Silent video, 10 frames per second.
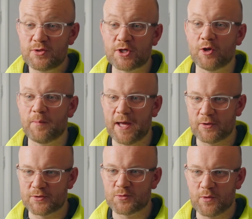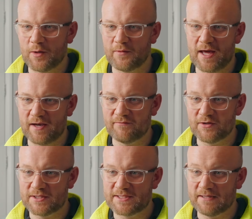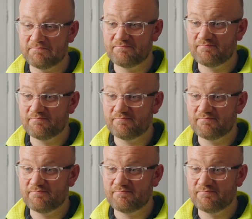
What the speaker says: solar panels work without an inverter?